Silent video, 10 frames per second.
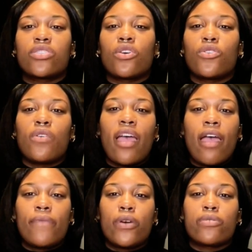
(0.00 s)
So you
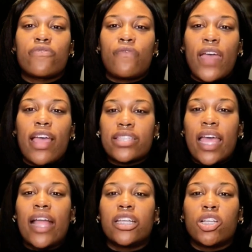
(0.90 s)
have those fast
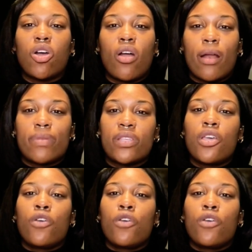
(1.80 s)
acting carbs,